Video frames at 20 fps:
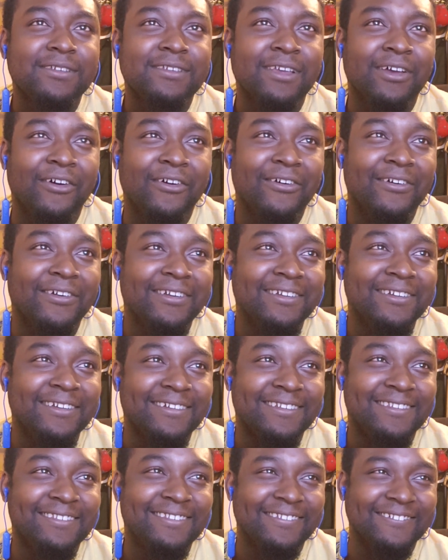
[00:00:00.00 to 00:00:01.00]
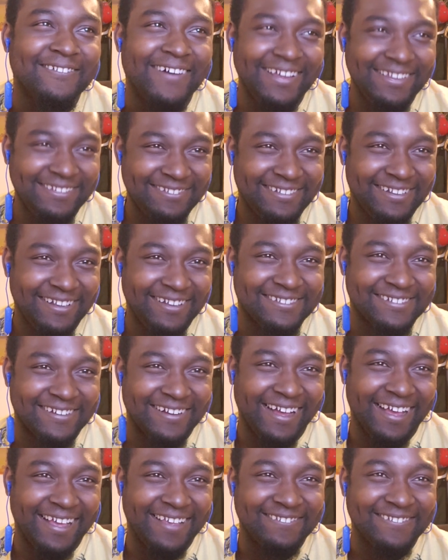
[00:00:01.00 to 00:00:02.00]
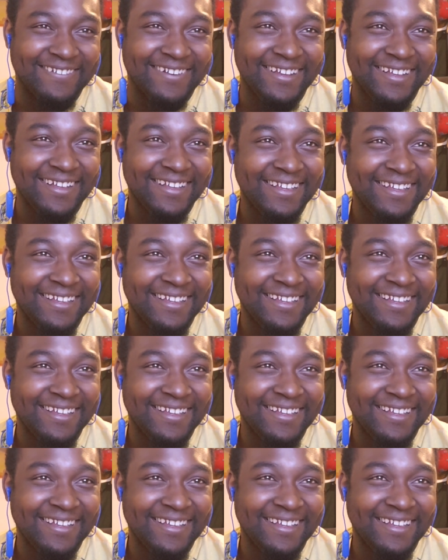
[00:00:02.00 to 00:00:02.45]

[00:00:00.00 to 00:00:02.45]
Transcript: Yo, why'd you close your eyes, man?